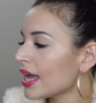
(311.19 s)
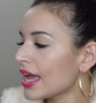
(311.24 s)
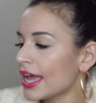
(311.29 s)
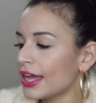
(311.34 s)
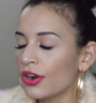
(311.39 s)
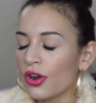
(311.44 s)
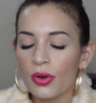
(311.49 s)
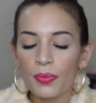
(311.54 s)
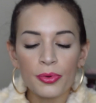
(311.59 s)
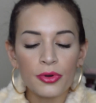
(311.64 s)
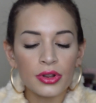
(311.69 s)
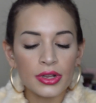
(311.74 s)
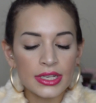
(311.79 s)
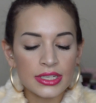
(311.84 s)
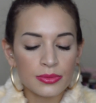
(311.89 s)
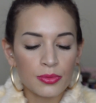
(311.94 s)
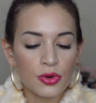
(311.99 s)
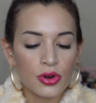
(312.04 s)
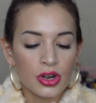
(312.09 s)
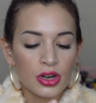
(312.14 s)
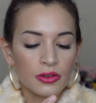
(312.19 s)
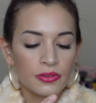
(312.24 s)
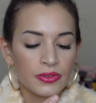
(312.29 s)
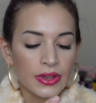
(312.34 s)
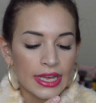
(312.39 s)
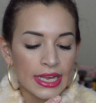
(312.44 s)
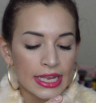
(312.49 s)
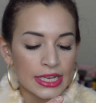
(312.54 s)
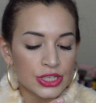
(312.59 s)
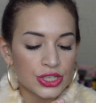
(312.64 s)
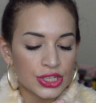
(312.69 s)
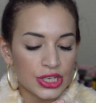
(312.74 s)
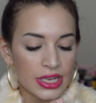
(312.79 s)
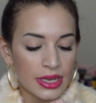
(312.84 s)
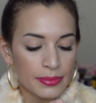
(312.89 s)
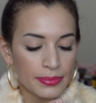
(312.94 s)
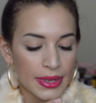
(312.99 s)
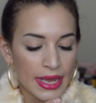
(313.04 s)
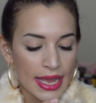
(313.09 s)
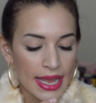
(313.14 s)
And Opal is more of like a
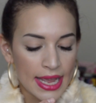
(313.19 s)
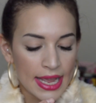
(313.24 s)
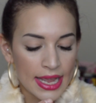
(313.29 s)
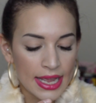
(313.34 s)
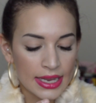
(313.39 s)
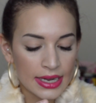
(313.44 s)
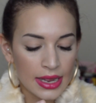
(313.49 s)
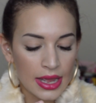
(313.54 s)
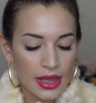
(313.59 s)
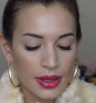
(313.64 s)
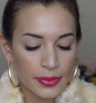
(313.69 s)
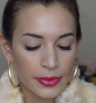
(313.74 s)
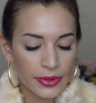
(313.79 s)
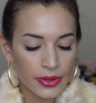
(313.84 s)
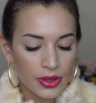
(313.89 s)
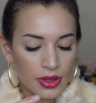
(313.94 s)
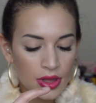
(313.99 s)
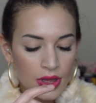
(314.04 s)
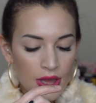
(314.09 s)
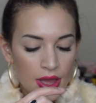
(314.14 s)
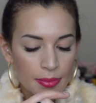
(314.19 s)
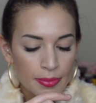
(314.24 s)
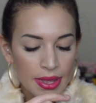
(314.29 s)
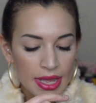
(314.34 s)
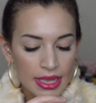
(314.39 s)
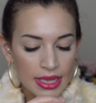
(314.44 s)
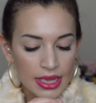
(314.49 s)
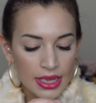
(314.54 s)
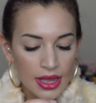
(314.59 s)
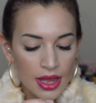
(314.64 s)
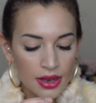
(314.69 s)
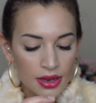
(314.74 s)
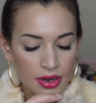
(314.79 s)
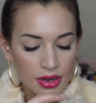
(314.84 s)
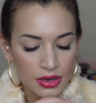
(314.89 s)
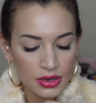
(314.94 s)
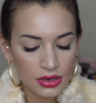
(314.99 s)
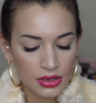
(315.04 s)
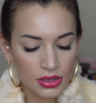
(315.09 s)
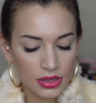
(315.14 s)
champagne pinky color.